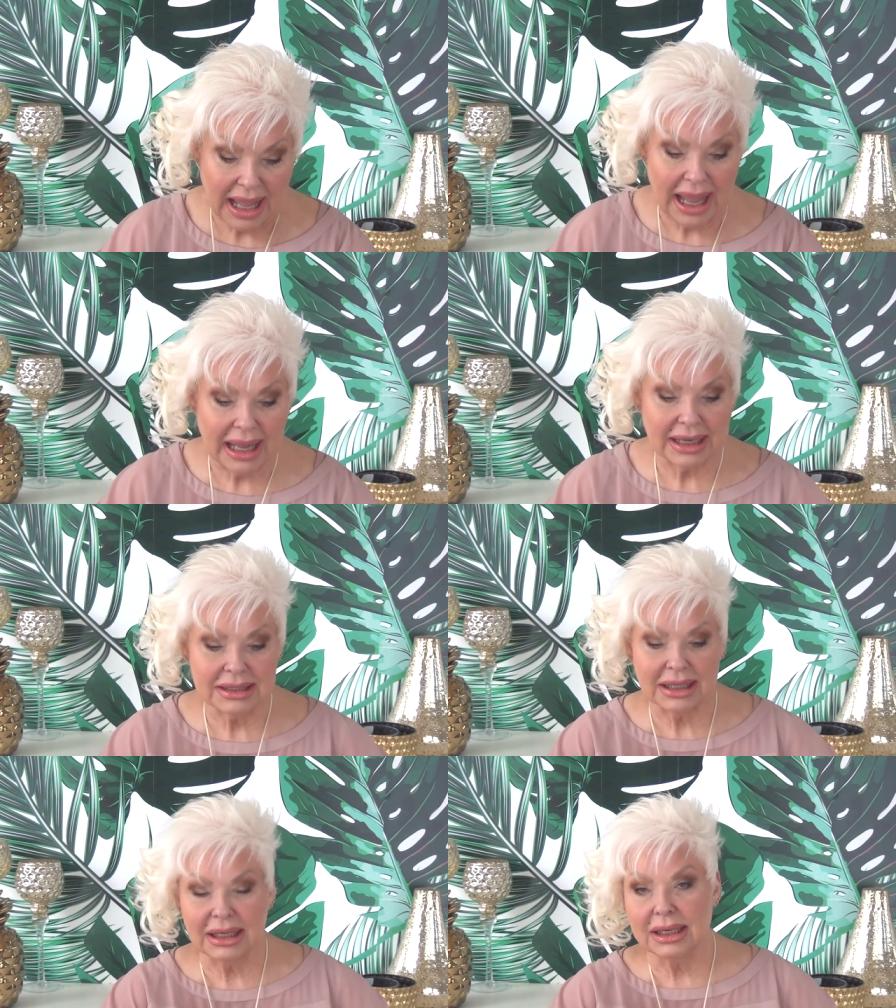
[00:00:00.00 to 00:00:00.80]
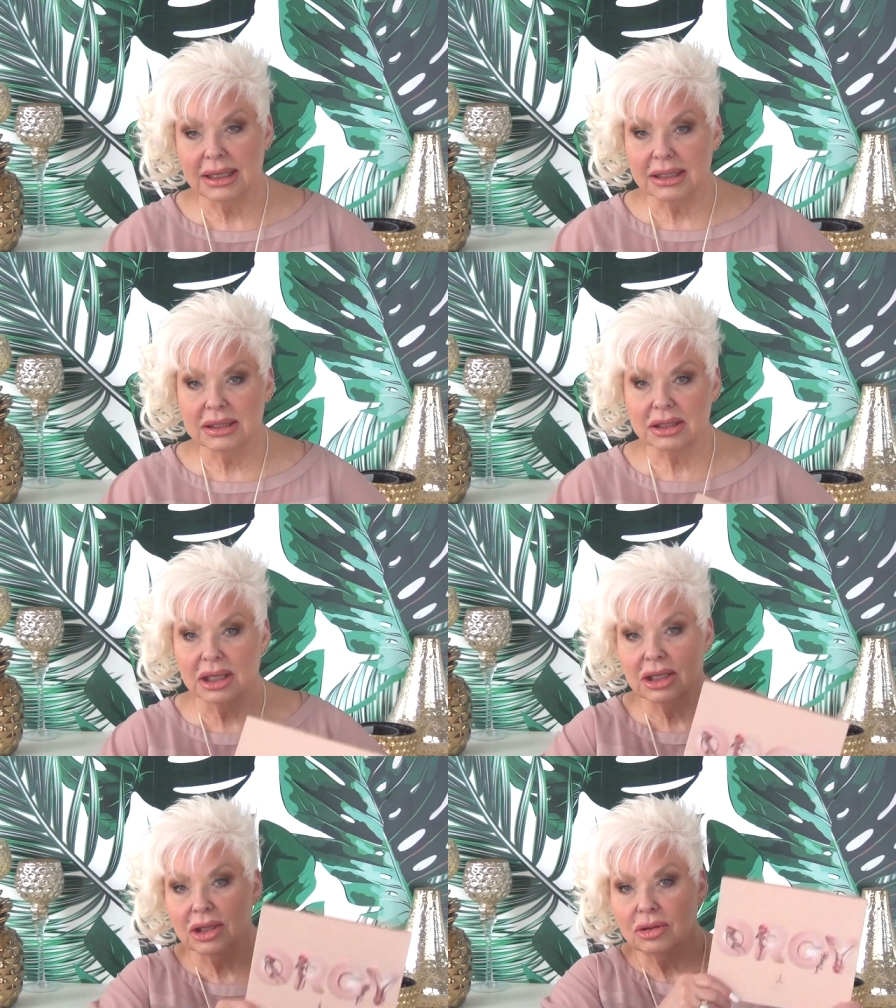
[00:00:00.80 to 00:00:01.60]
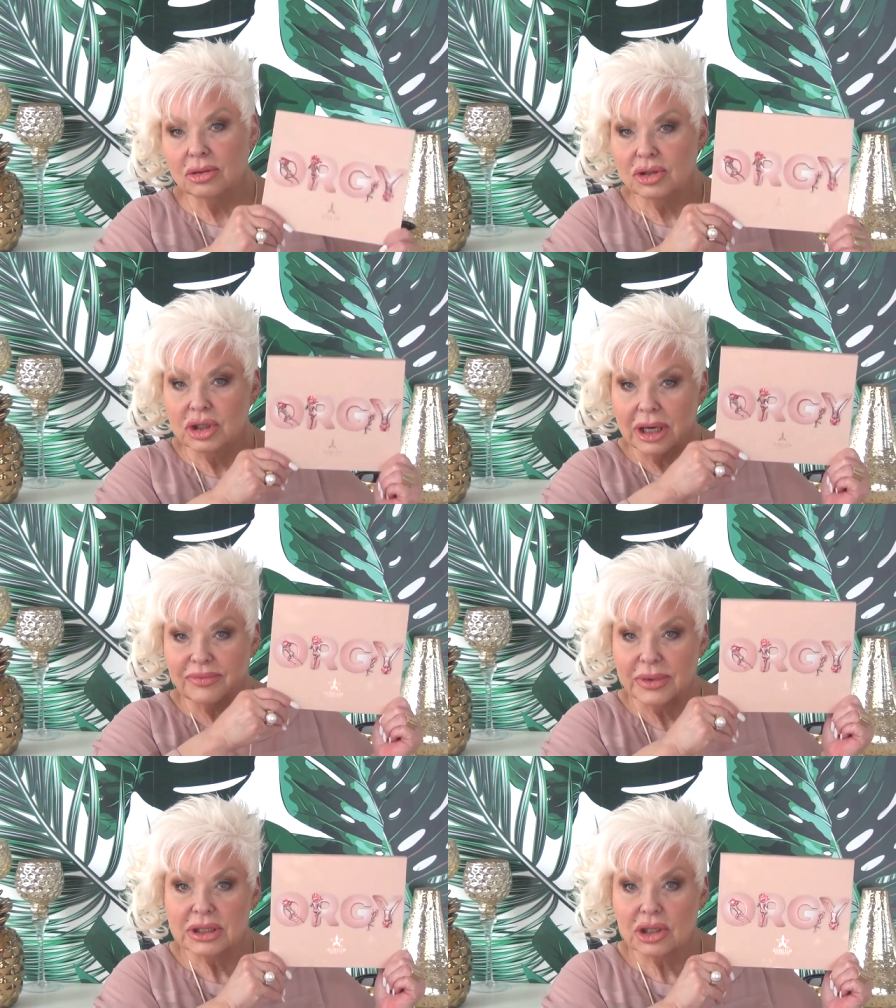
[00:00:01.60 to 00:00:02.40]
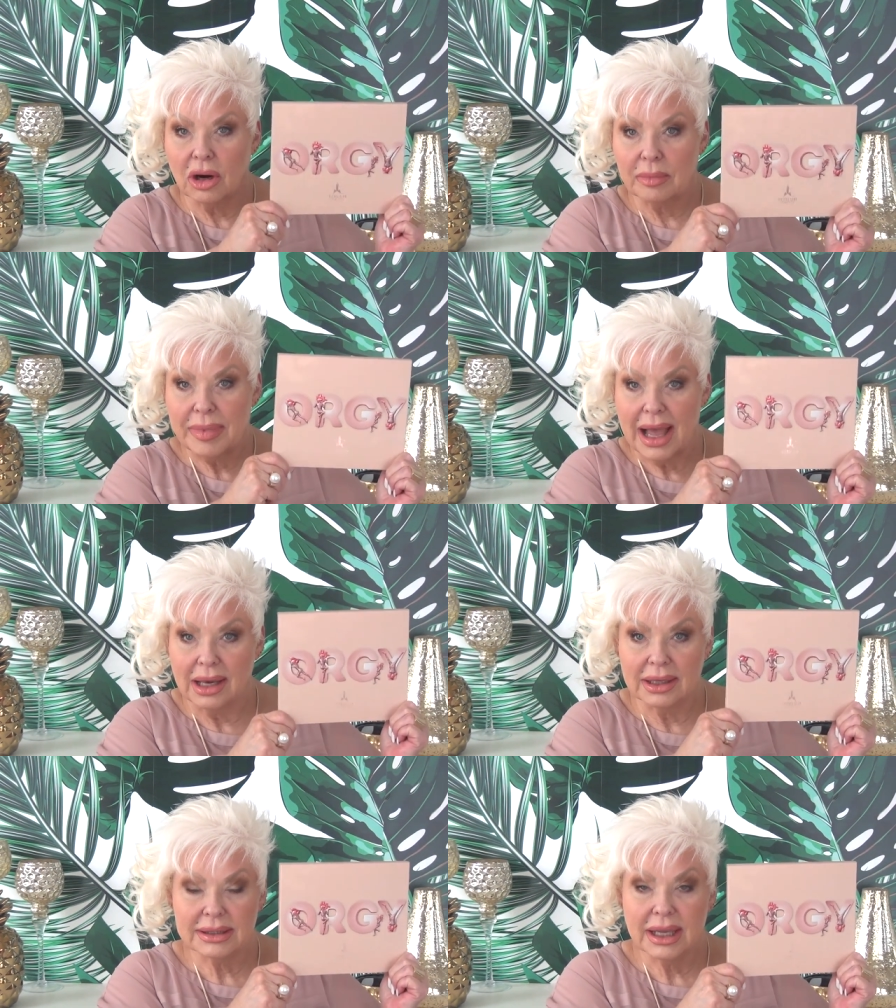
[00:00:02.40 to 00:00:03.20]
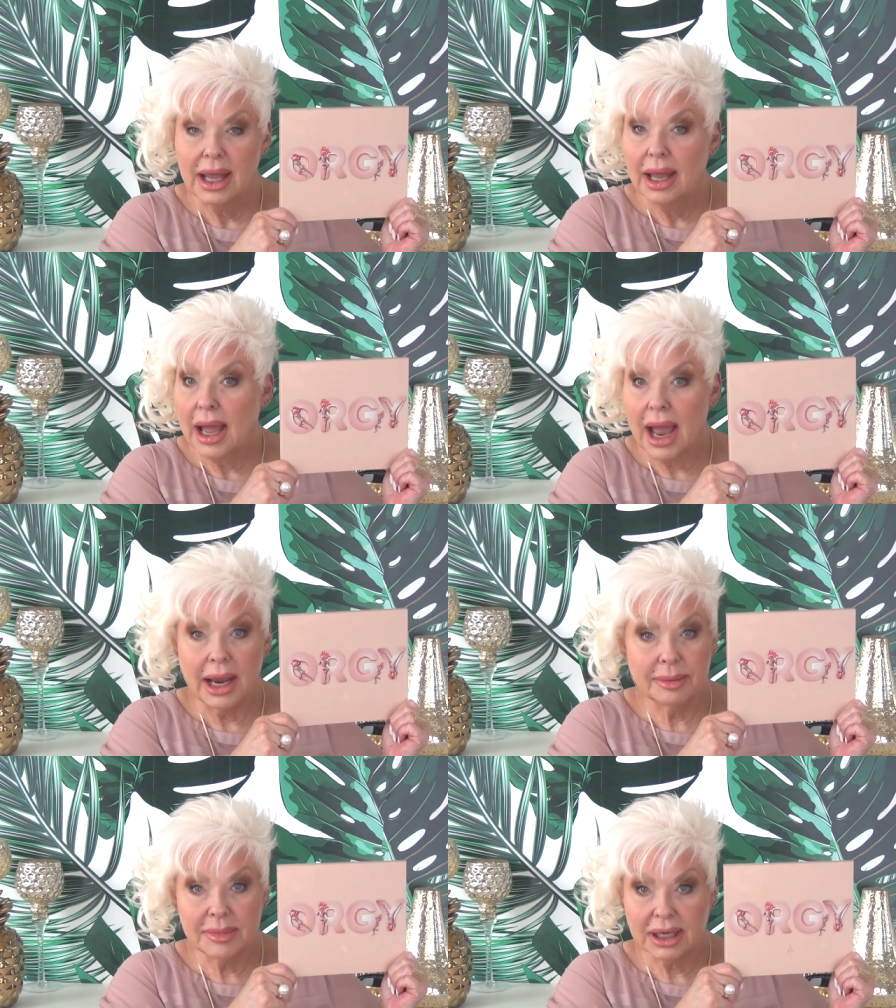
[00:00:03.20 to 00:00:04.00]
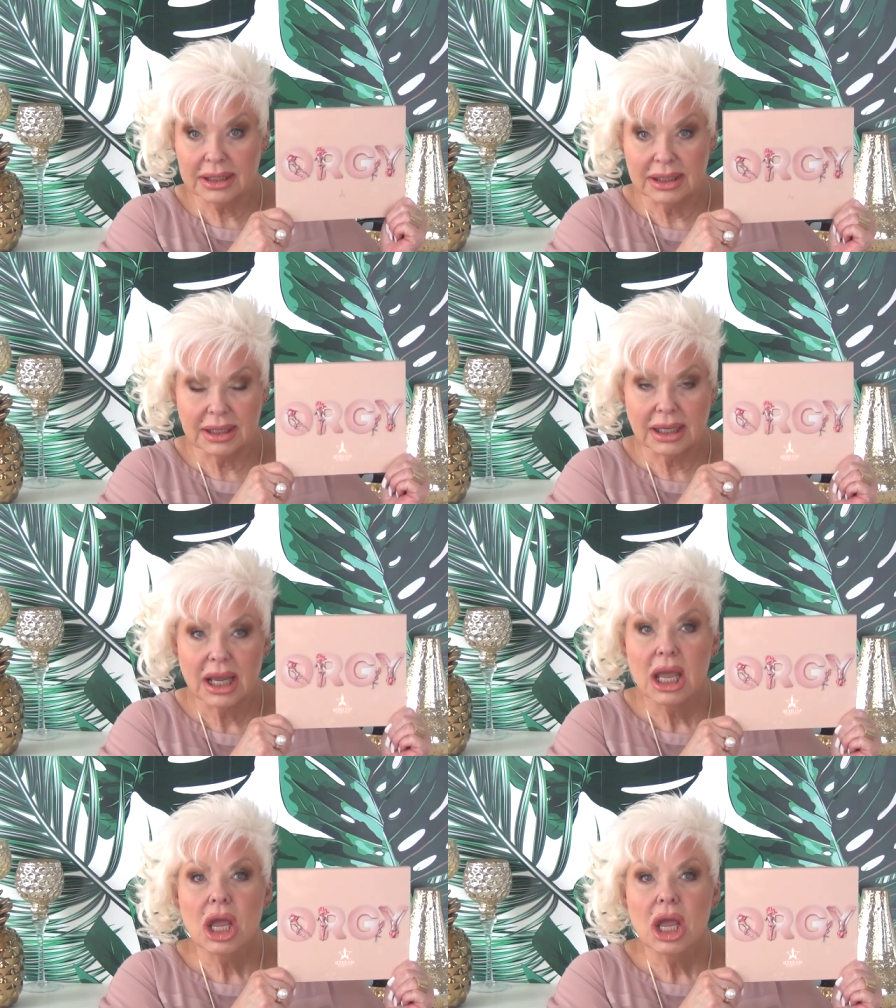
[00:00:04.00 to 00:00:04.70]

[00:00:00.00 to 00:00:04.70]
And it is the new Jeffree Star palette. I'm not kidding.